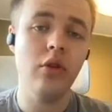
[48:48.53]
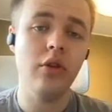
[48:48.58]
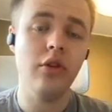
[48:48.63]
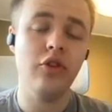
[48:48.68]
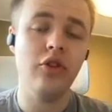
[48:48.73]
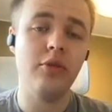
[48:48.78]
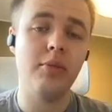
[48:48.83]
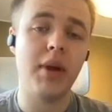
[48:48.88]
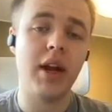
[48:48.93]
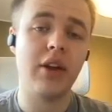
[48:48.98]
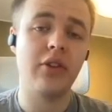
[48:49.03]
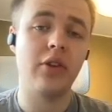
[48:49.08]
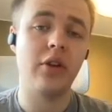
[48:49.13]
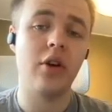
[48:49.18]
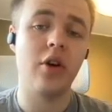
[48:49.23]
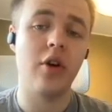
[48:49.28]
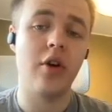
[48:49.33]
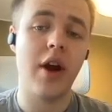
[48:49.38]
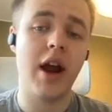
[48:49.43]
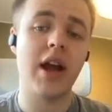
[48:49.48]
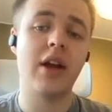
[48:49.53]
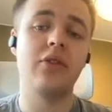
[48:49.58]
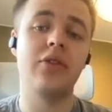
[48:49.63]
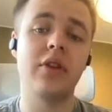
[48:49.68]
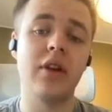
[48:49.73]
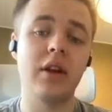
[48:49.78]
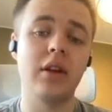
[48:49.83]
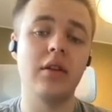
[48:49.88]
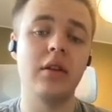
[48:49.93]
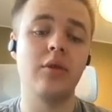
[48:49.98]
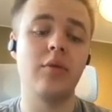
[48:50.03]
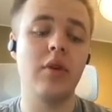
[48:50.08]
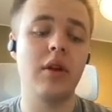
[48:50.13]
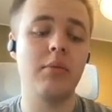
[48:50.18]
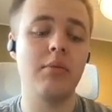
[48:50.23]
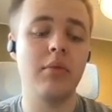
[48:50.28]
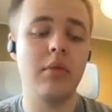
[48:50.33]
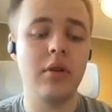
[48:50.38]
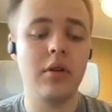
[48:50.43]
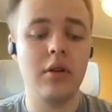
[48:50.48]
symbolizing her exiting the
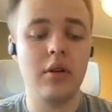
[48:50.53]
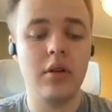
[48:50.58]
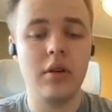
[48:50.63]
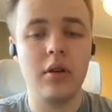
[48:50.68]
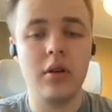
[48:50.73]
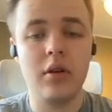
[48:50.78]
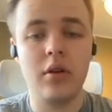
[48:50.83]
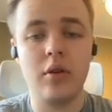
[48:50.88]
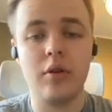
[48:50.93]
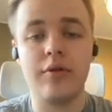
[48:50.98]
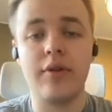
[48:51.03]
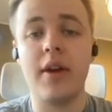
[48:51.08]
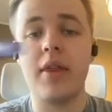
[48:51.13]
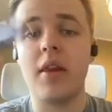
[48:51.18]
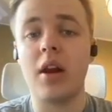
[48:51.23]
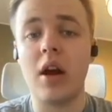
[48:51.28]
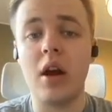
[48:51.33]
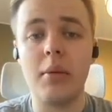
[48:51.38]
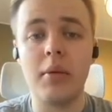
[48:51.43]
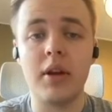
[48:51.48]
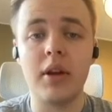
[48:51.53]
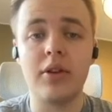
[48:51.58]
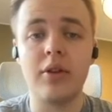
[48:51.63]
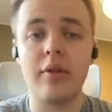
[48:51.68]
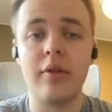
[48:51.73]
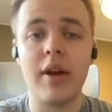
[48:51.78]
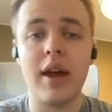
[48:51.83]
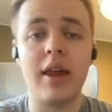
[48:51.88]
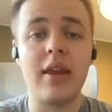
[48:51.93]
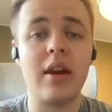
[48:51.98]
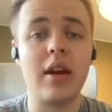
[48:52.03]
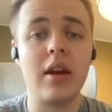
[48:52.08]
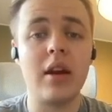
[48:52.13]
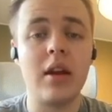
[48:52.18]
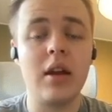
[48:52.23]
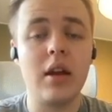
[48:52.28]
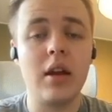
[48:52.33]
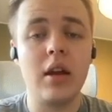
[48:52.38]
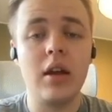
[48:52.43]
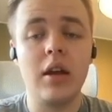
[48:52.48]
dream, or finally coming into
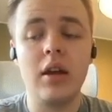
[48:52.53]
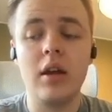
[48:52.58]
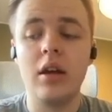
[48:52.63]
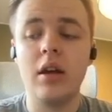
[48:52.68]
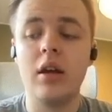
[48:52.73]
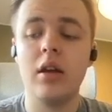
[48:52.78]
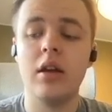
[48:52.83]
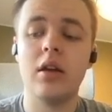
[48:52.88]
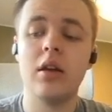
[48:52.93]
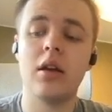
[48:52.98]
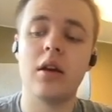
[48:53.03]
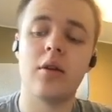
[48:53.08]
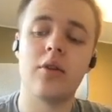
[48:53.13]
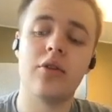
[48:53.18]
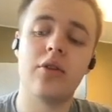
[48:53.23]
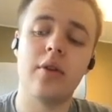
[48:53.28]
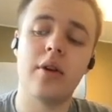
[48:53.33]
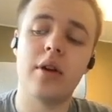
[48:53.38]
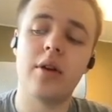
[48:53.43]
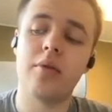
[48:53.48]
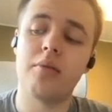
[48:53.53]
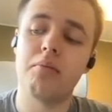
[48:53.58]
reality. You know, so